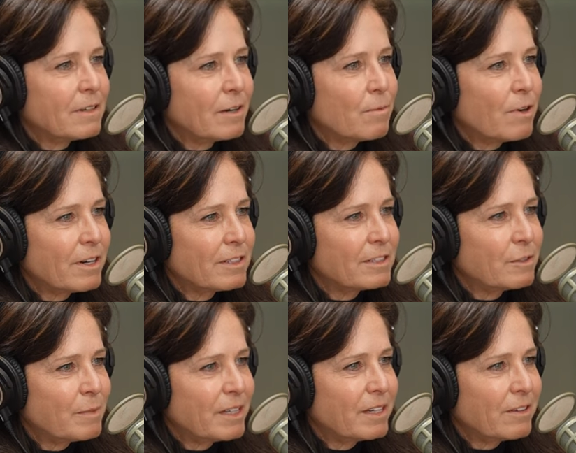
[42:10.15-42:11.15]
I wanted
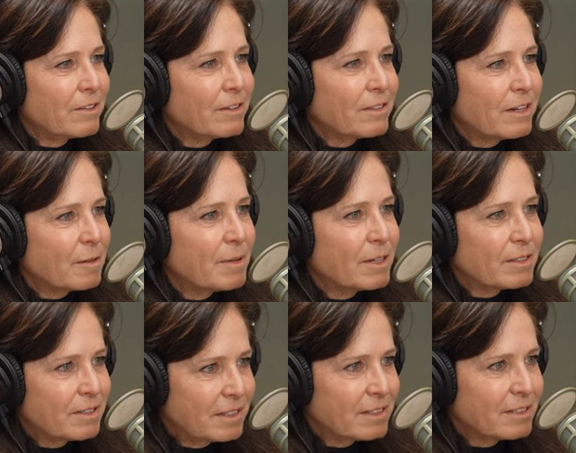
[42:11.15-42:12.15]
to be here to talk
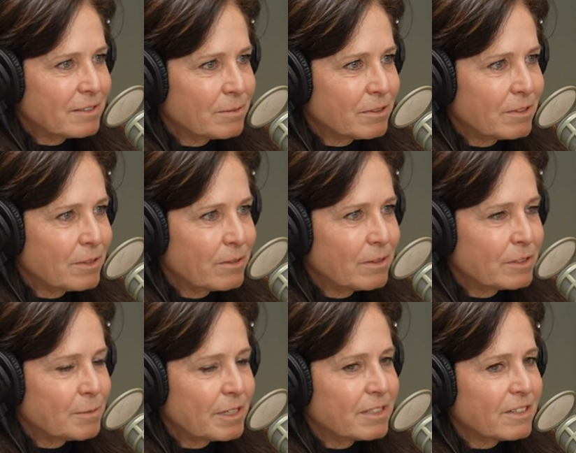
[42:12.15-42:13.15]
about this with you mm-hmm.
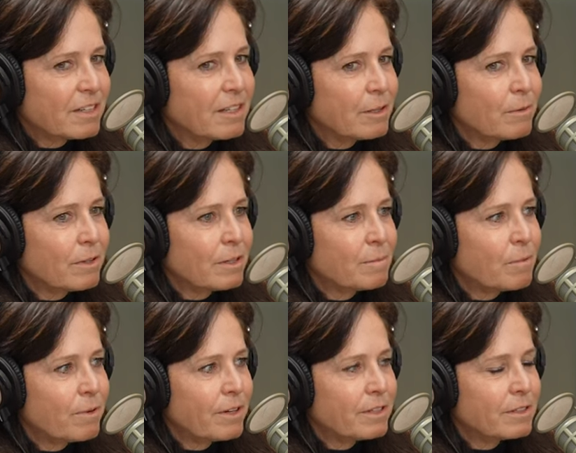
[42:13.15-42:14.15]
is because I think we're in a
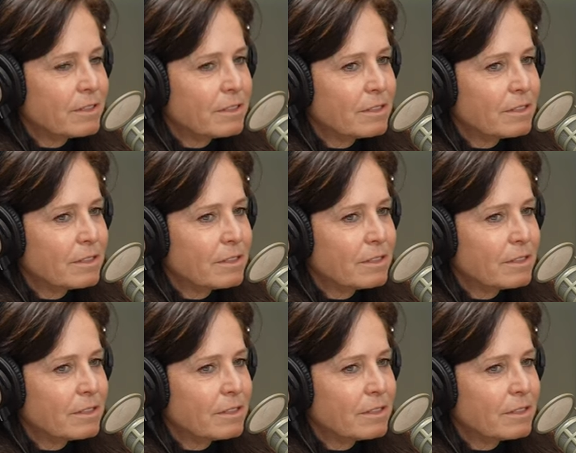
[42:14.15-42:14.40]
point